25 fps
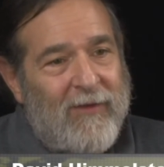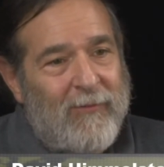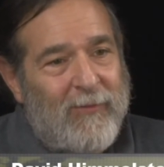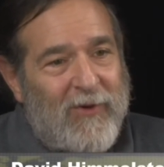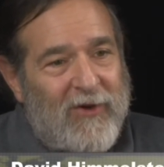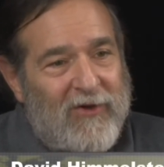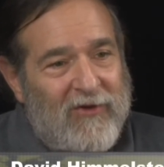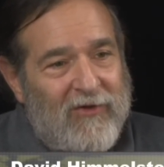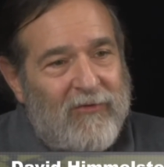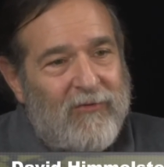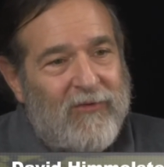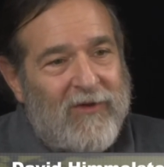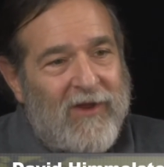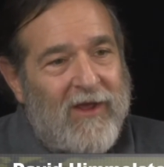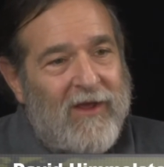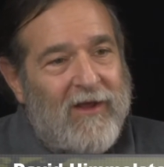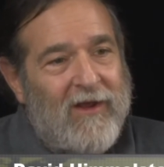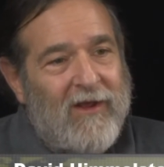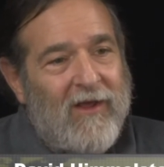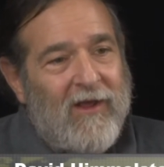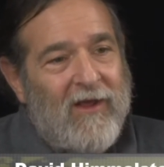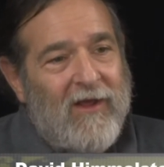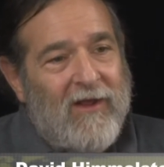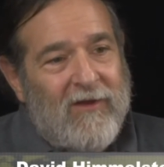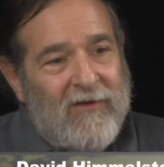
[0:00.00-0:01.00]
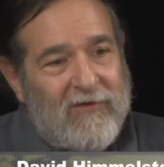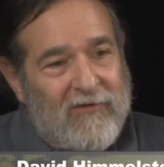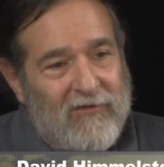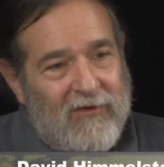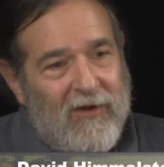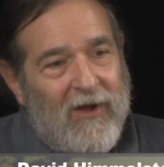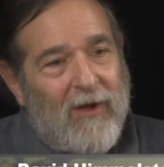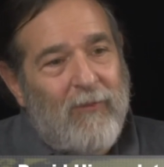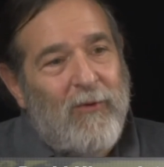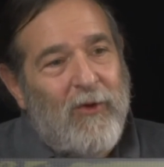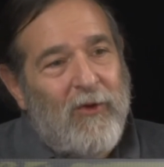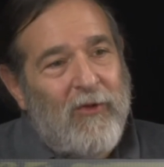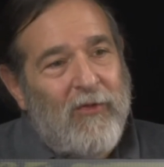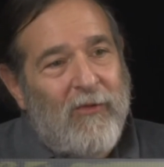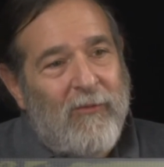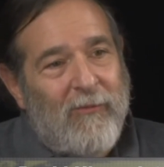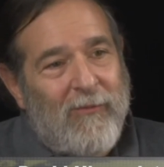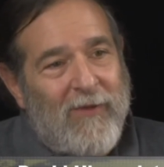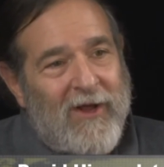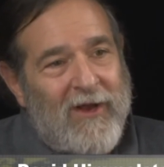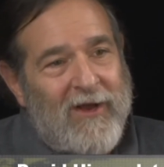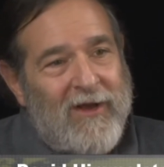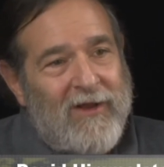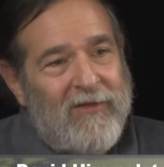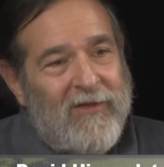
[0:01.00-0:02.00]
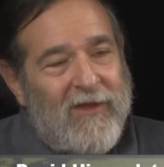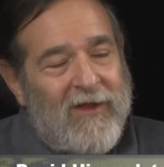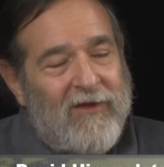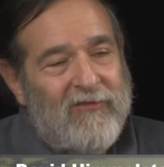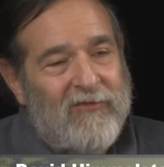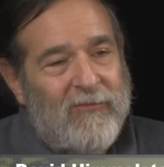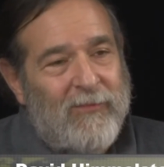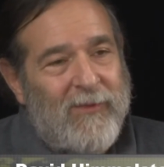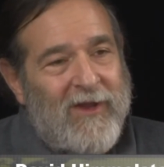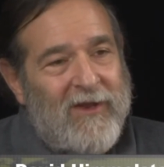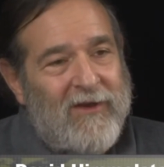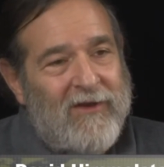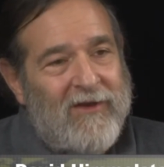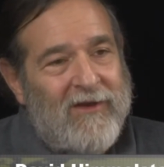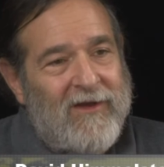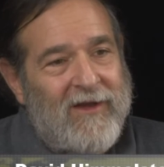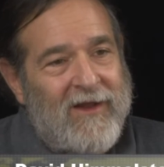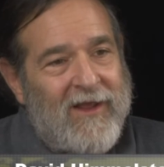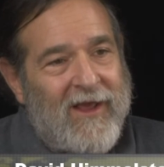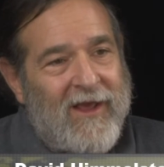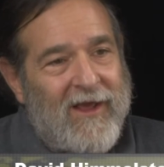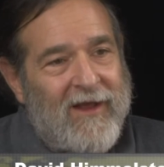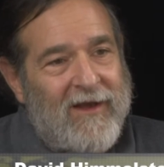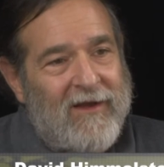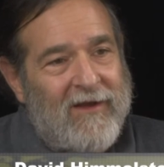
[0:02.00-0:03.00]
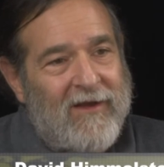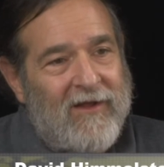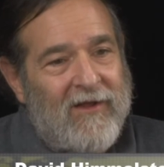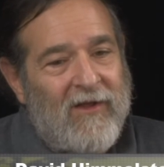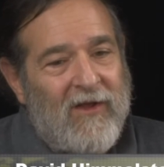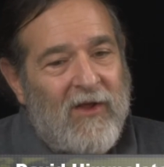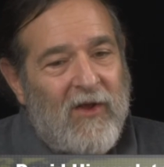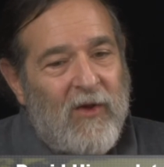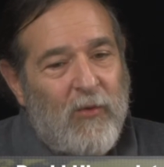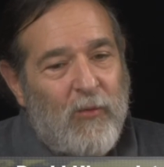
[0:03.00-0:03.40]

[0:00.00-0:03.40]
But you take double the money they spend in Canada,